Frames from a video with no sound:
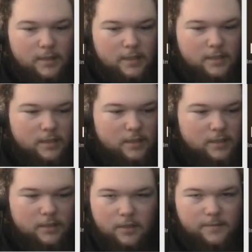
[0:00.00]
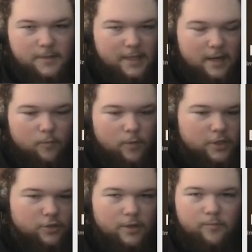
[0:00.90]
this is, you know what I'm saying,
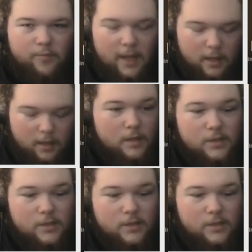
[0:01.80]
what you can pick.